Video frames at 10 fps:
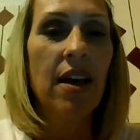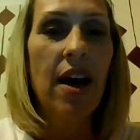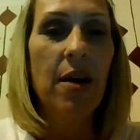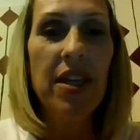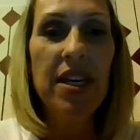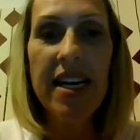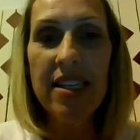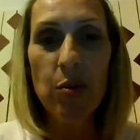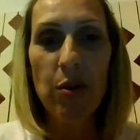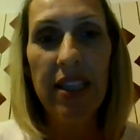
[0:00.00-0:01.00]
The
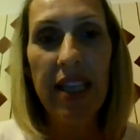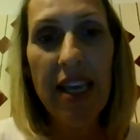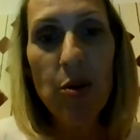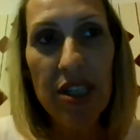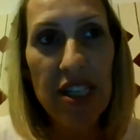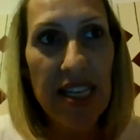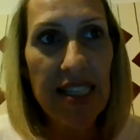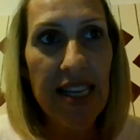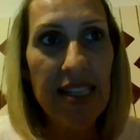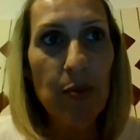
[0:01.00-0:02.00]
next one, language
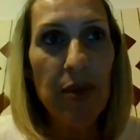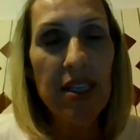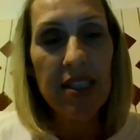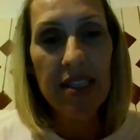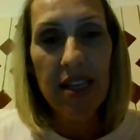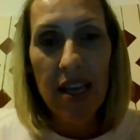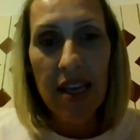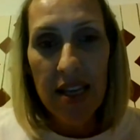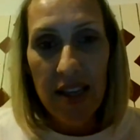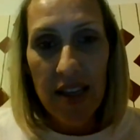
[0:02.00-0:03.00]
assessments.
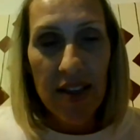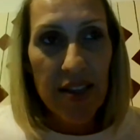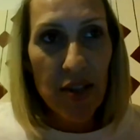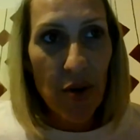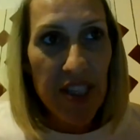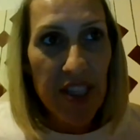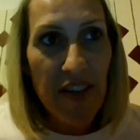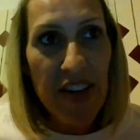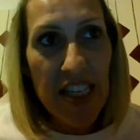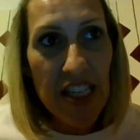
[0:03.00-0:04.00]
So the
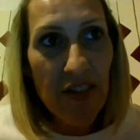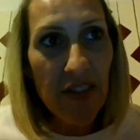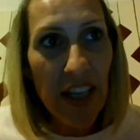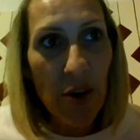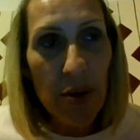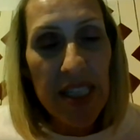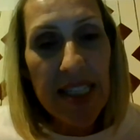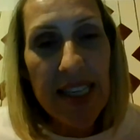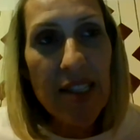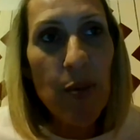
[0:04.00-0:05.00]
definition of language
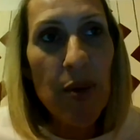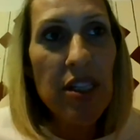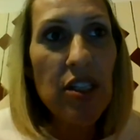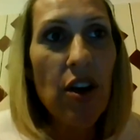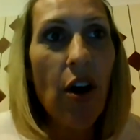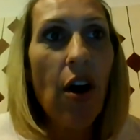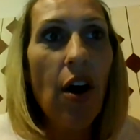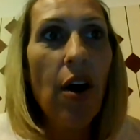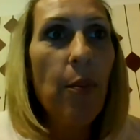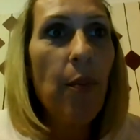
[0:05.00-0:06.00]
assessments
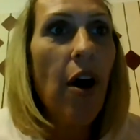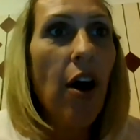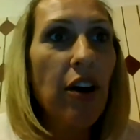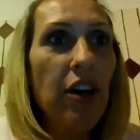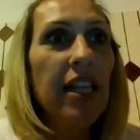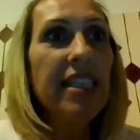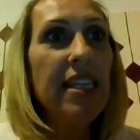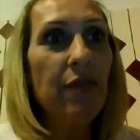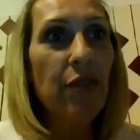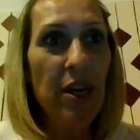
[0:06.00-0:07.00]
are
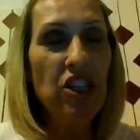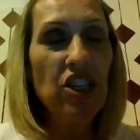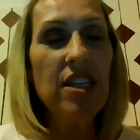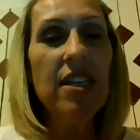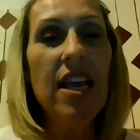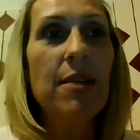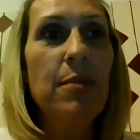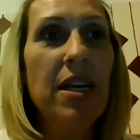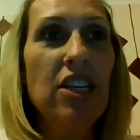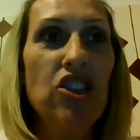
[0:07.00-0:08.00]
collecting information and
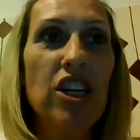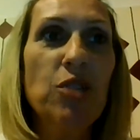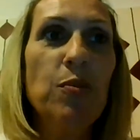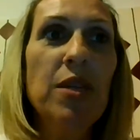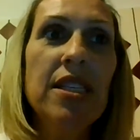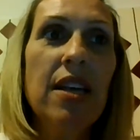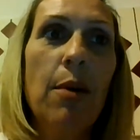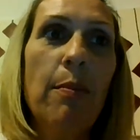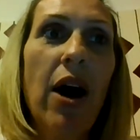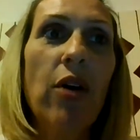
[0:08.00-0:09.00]
making judgments
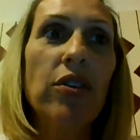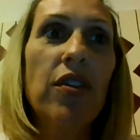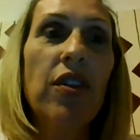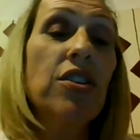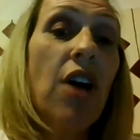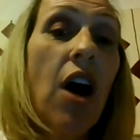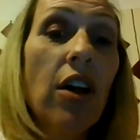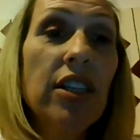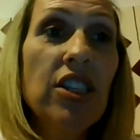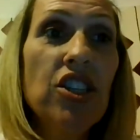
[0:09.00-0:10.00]
about the
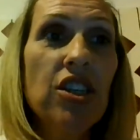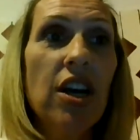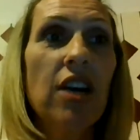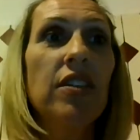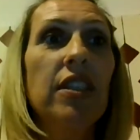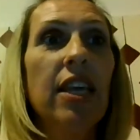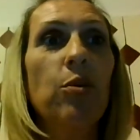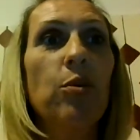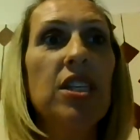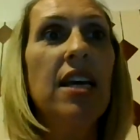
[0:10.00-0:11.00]
knowledge of a
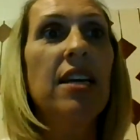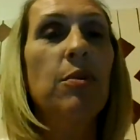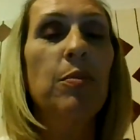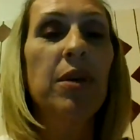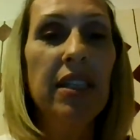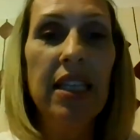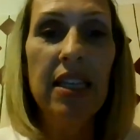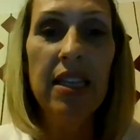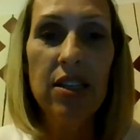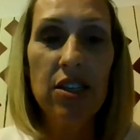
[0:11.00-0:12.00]
language and
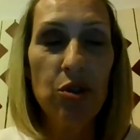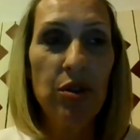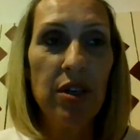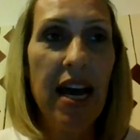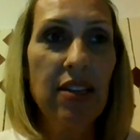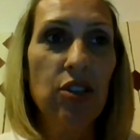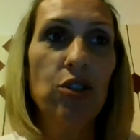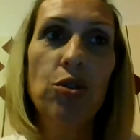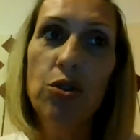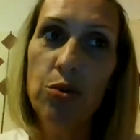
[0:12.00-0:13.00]
ability that a student has
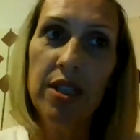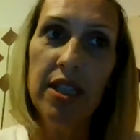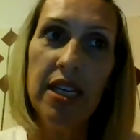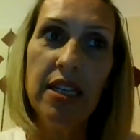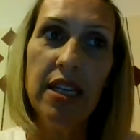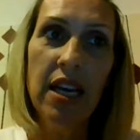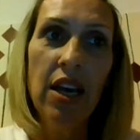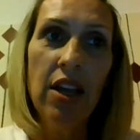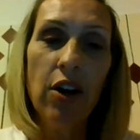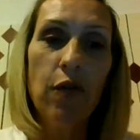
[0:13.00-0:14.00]
to use it.
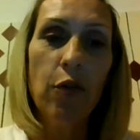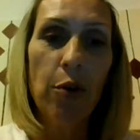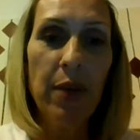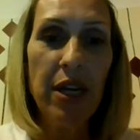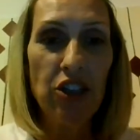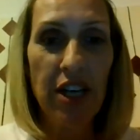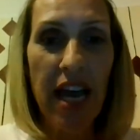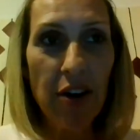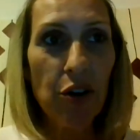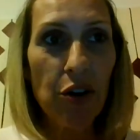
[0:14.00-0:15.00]
There are 4 major
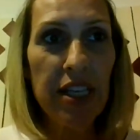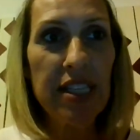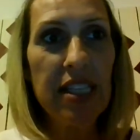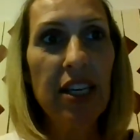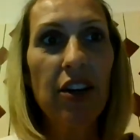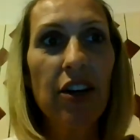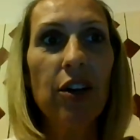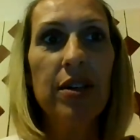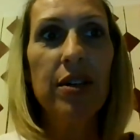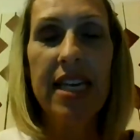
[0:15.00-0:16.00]
categories
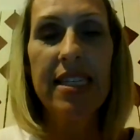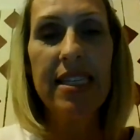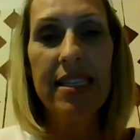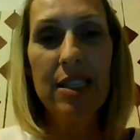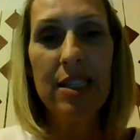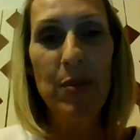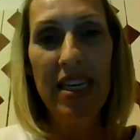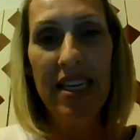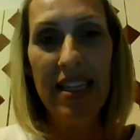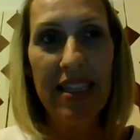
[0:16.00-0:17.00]
here: testing,
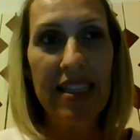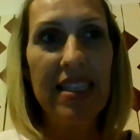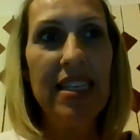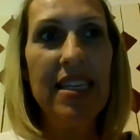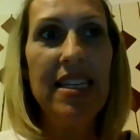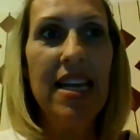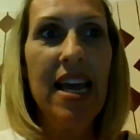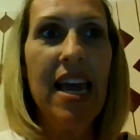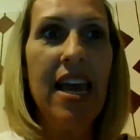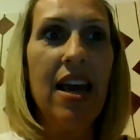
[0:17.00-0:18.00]
speaking, listening,
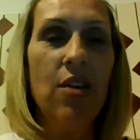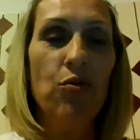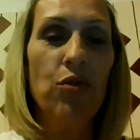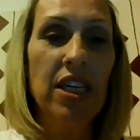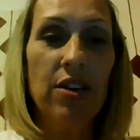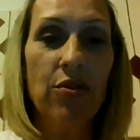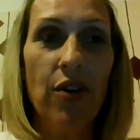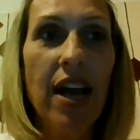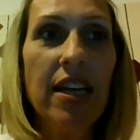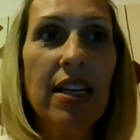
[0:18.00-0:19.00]
and reading and
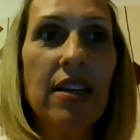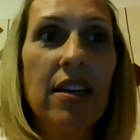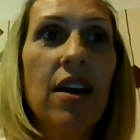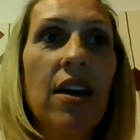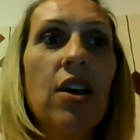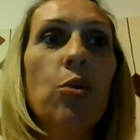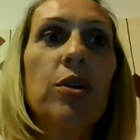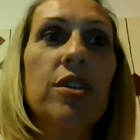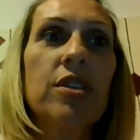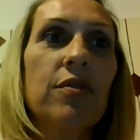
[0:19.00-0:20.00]
writing,
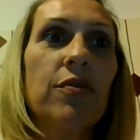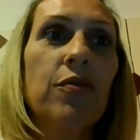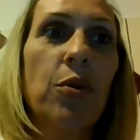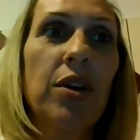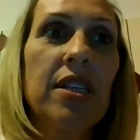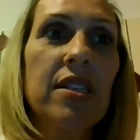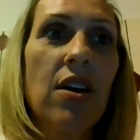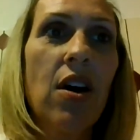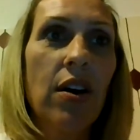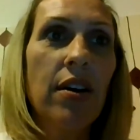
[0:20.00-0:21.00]
which focus
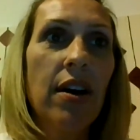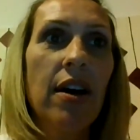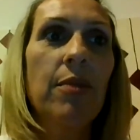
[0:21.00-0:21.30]
on